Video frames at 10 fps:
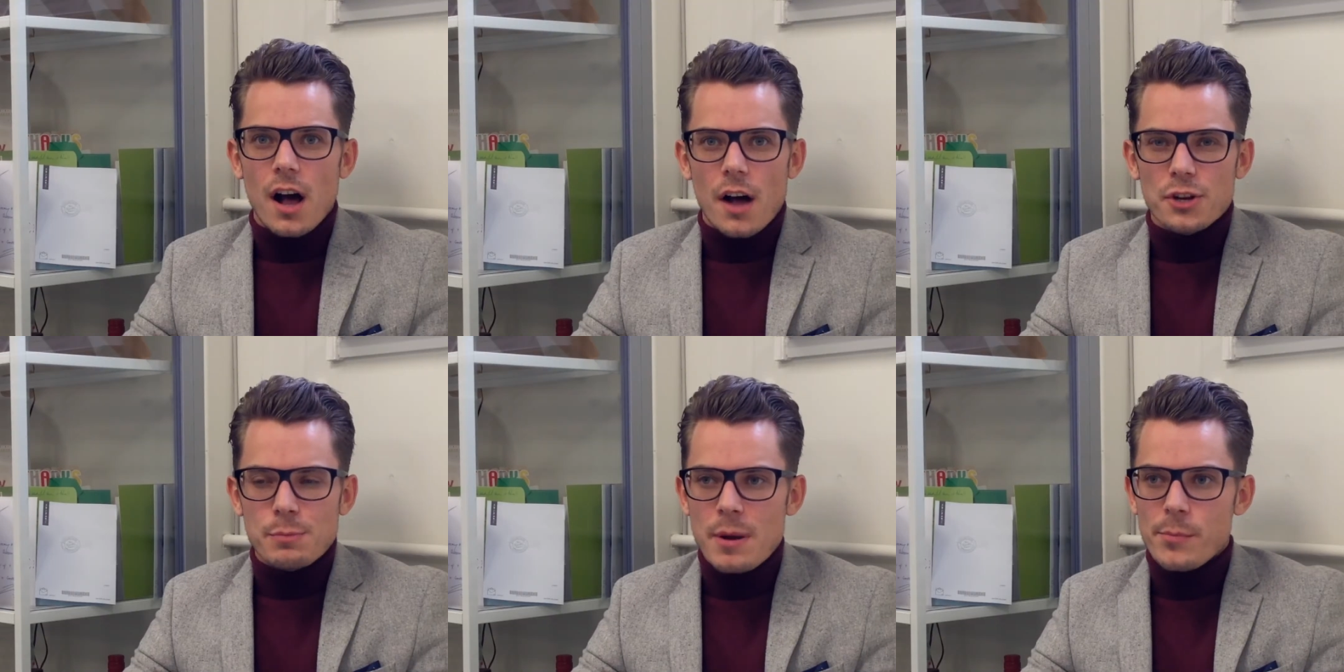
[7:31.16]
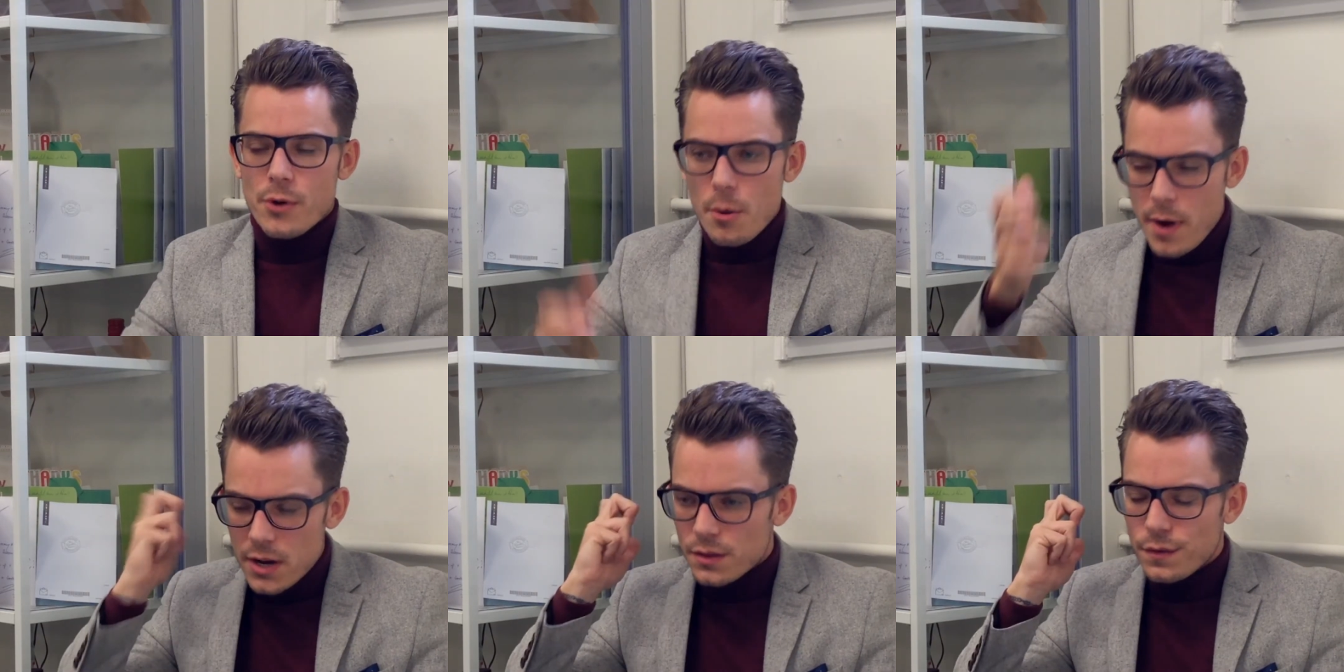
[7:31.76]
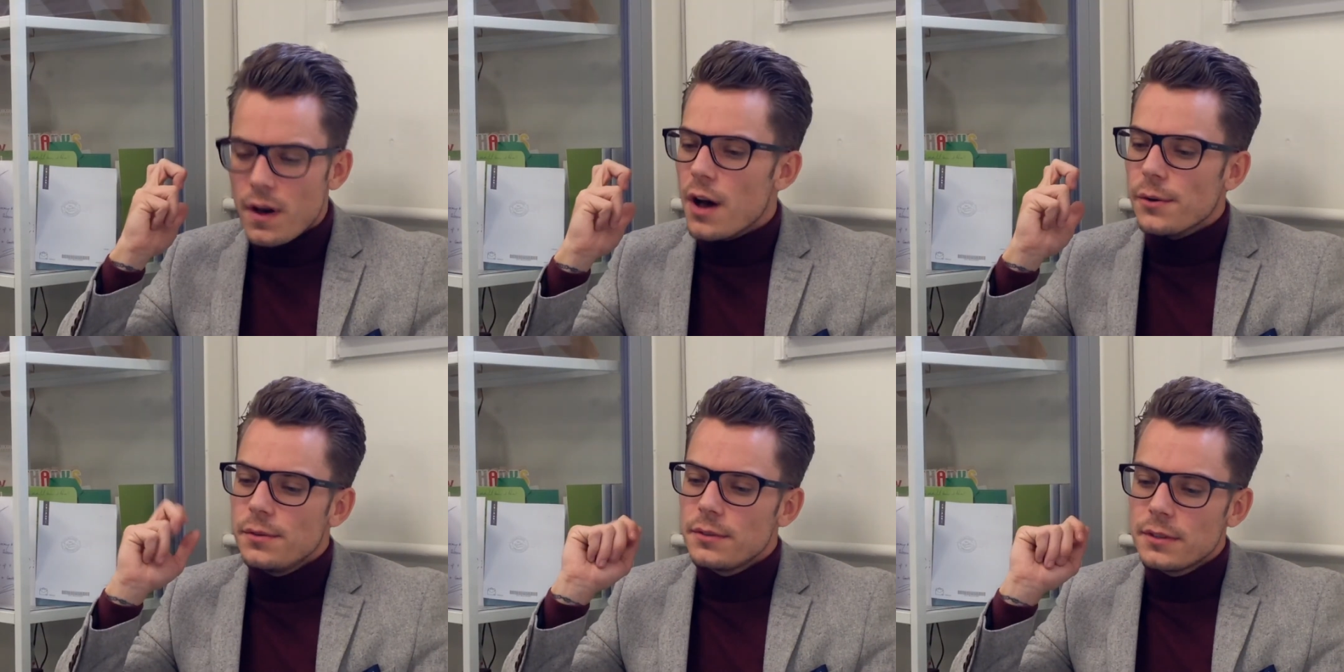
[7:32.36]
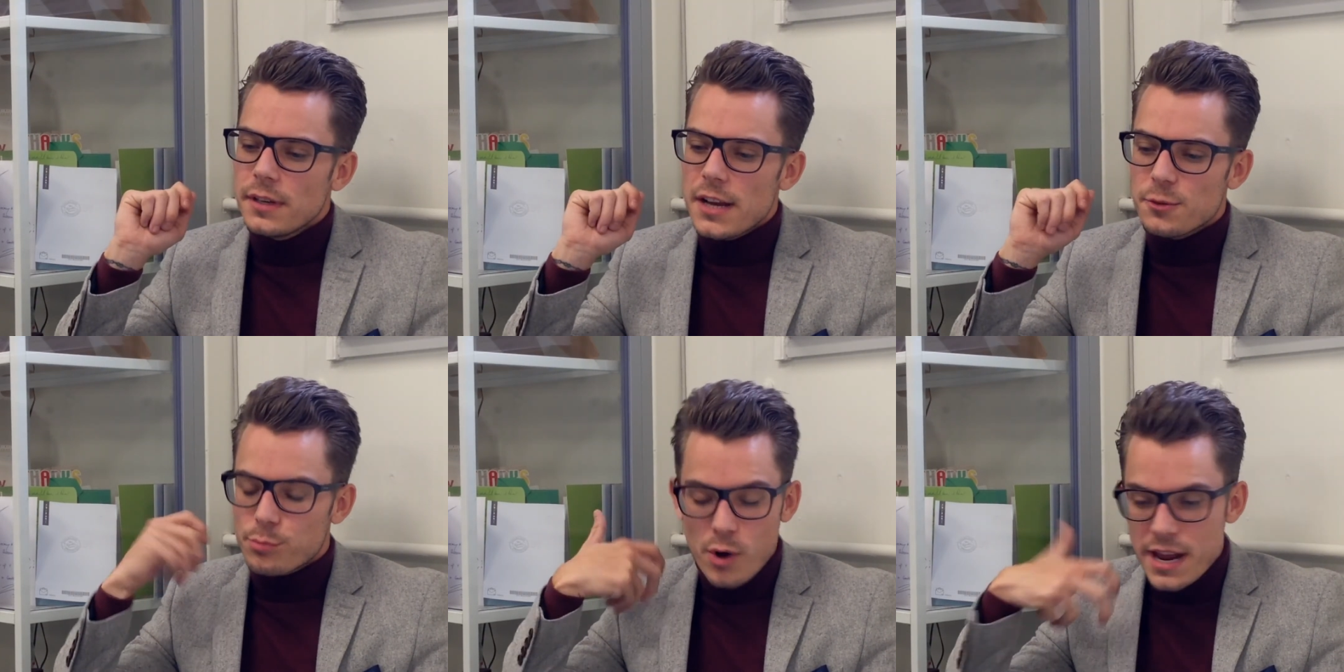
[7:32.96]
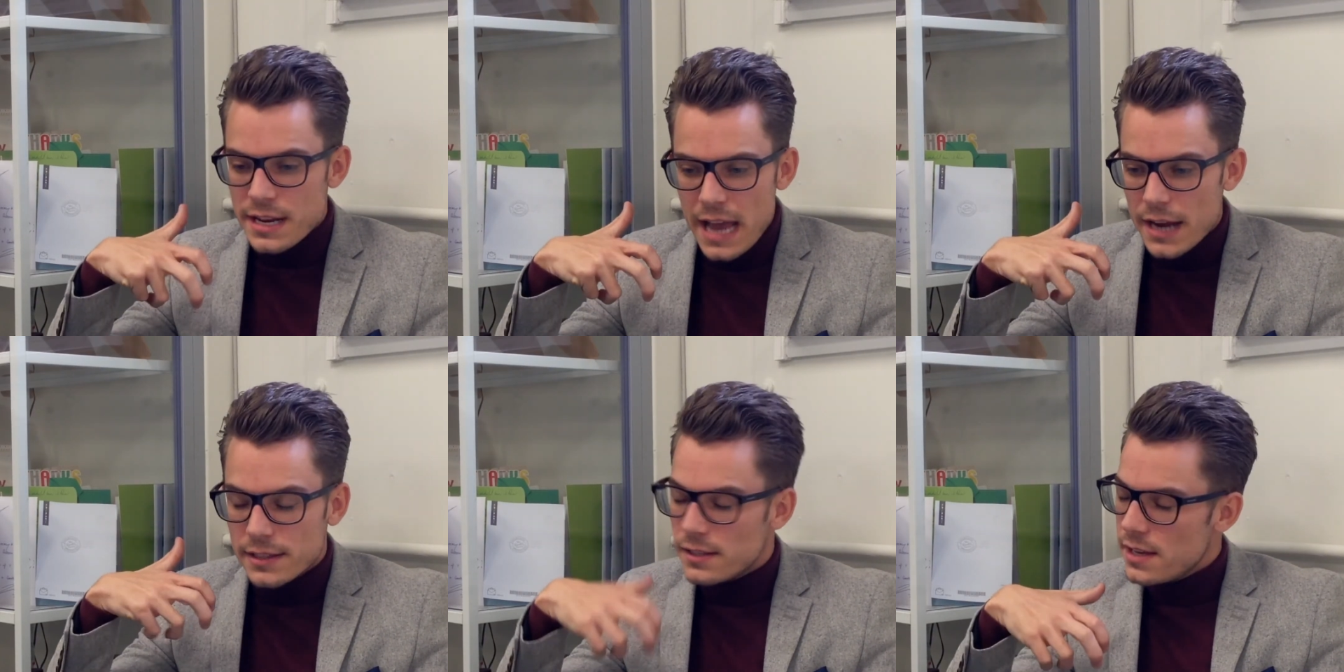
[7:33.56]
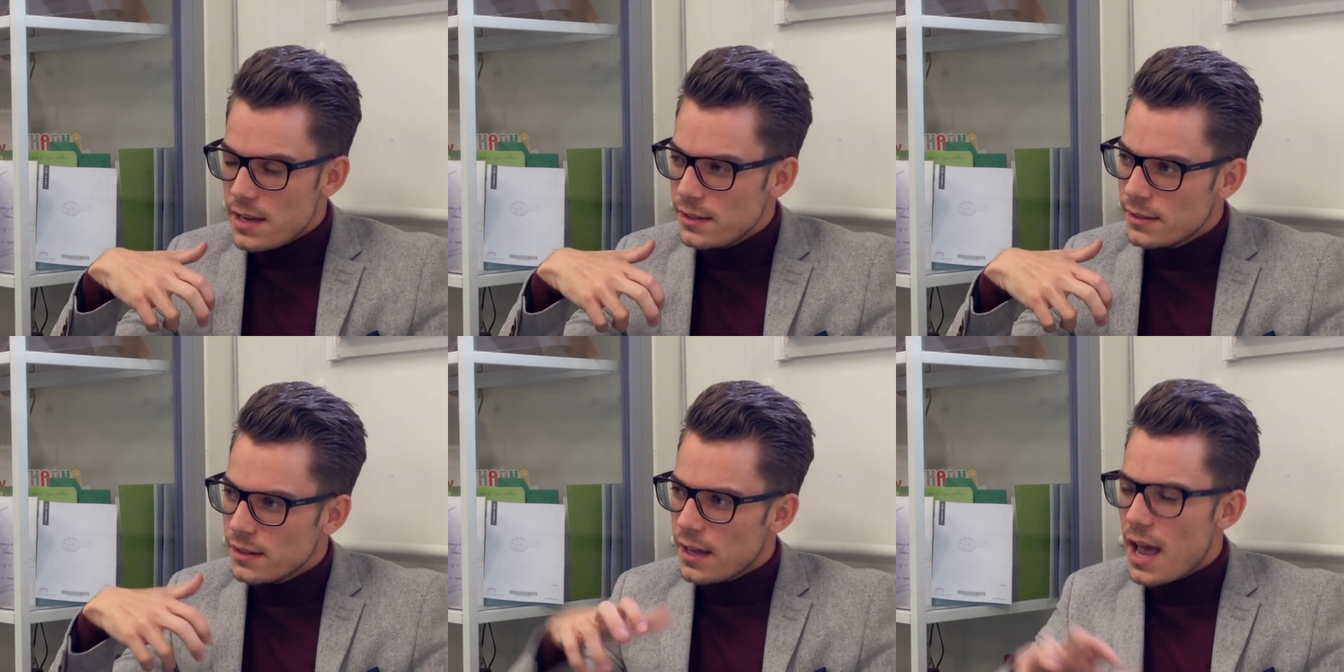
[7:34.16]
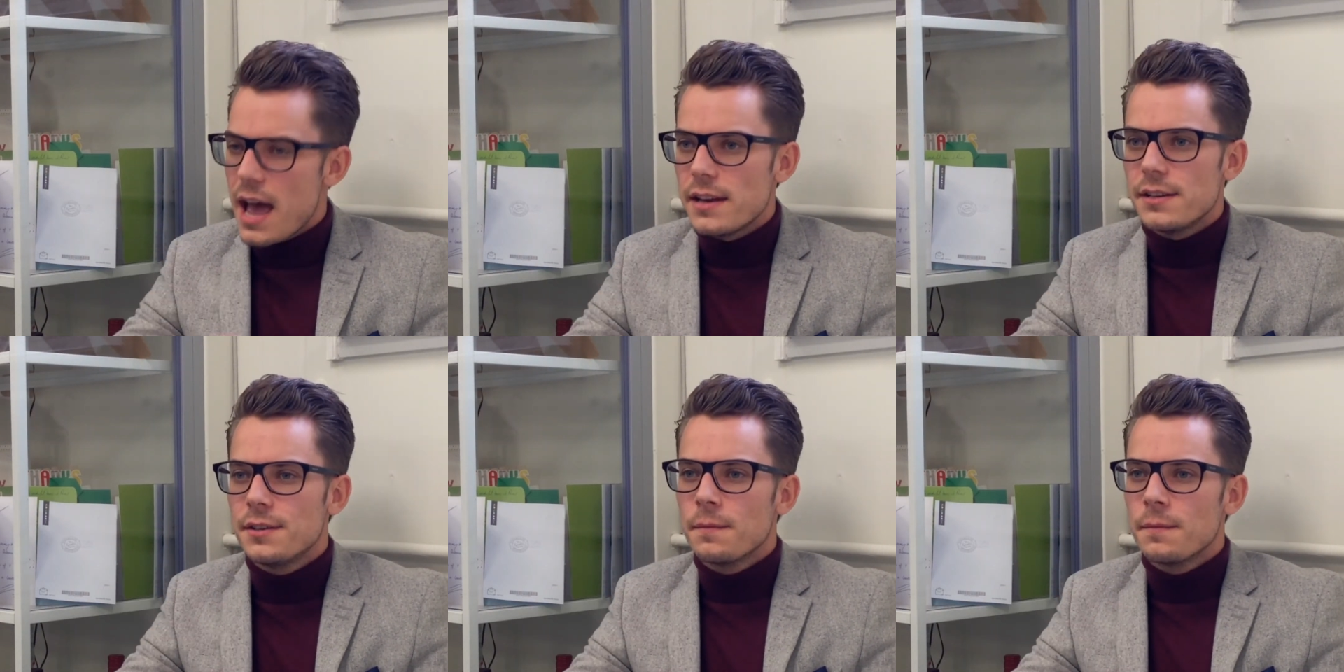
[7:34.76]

I just remember her being on the phone and just breaking down into tears. And